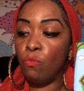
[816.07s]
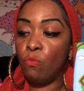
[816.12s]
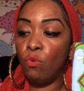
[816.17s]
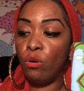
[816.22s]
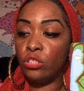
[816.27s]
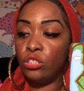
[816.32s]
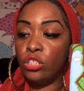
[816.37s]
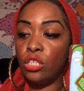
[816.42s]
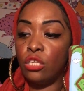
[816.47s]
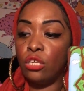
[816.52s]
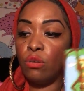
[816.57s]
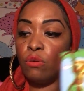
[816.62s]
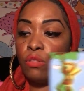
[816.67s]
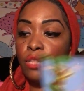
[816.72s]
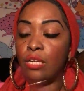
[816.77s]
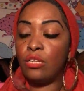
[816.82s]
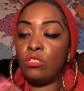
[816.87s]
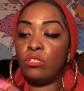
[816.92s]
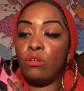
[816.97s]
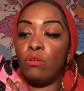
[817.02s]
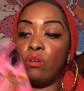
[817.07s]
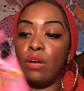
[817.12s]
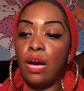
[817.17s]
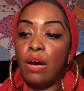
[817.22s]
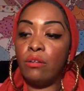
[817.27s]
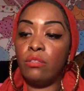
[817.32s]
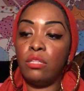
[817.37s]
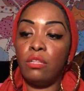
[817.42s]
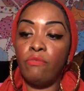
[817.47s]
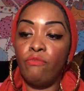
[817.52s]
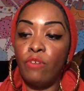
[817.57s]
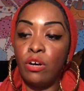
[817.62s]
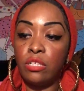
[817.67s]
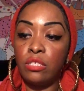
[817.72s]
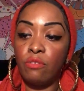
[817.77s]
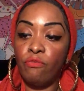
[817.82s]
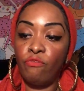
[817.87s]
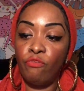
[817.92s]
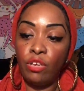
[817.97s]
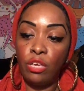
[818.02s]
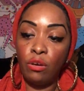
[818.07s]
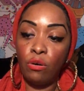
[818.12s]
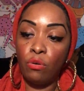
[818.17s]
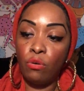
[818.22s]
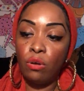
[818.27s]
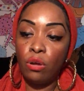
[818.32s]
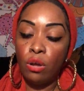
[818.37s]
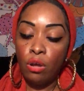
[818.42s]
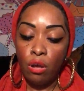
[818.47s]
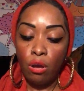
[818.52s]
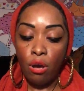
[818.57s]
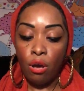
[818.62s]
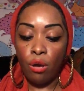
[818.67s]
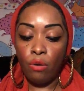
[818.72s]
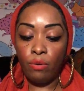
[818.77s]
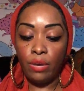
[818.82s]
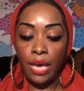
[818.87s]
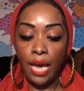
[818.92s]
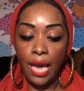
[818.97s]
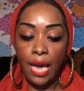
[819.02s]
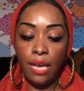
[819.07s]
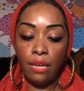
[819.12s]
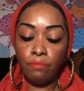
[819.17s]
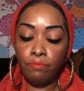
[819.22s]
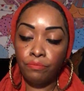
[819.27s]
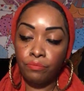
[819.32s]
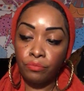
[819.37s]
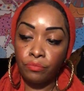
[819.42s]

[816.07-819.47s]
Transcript: and watching you, and they just don't know how the fuck to feel, okay?